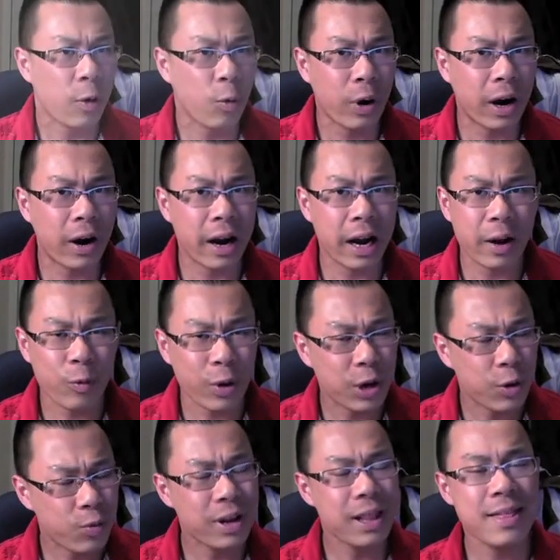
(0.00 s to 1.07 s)
Where, when
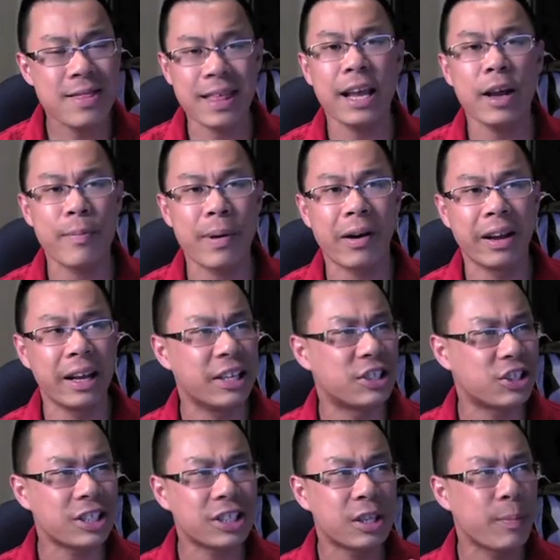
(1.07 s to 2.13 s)
you really think about it,
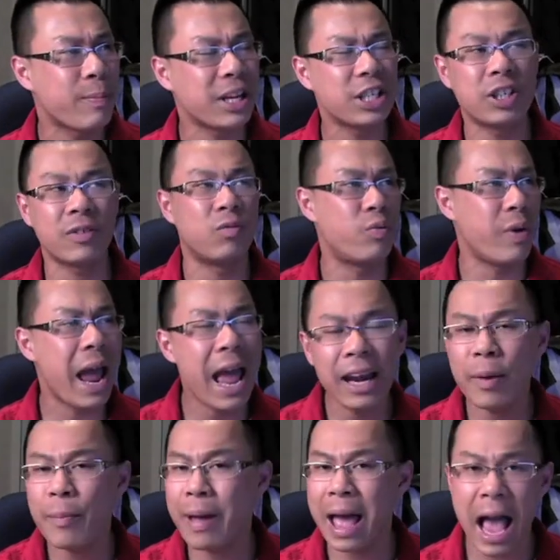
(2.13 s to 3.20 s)
it's just a bunch of
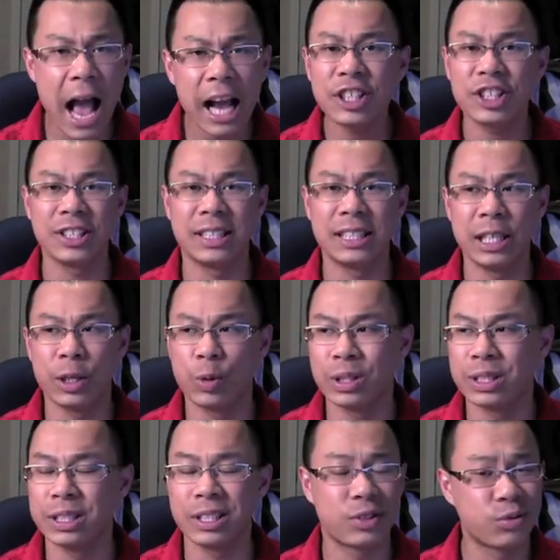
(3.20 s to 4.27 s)
random action
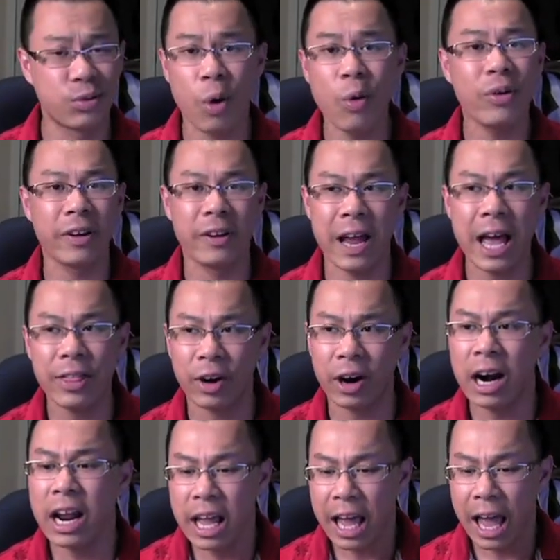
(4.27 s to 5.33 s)
sequences thrown
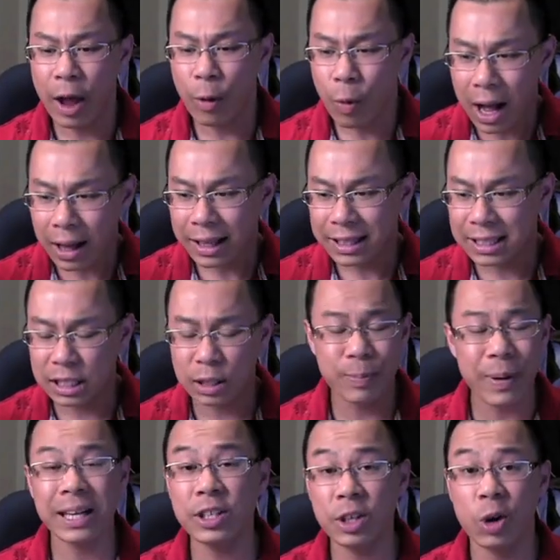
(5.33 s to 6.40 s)
together, and while it's a
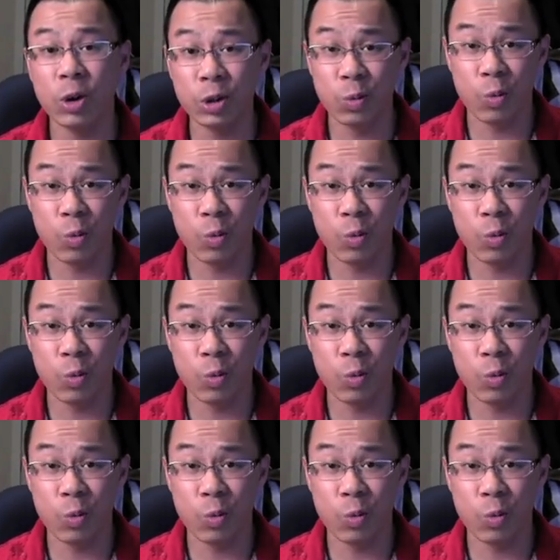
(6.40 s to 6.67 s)
spectacle